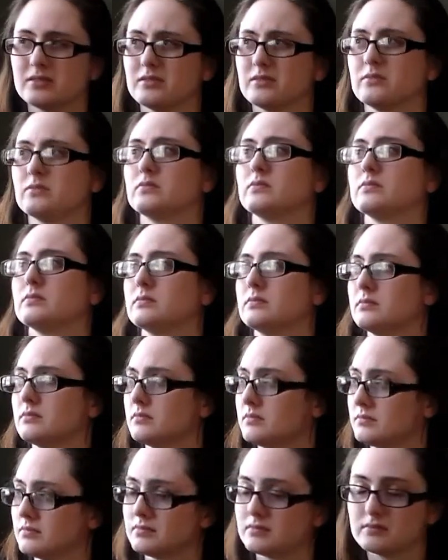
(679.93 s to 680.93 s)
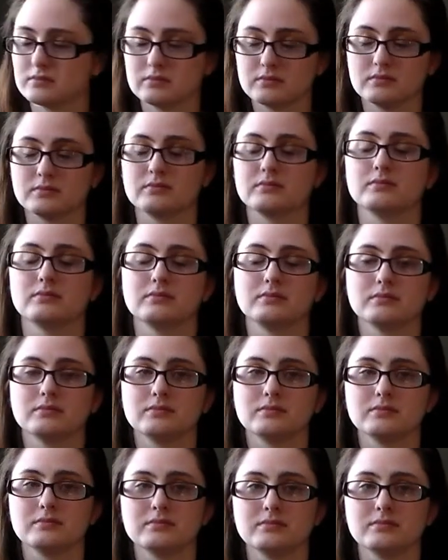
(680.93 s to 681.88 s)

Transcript: [no speech]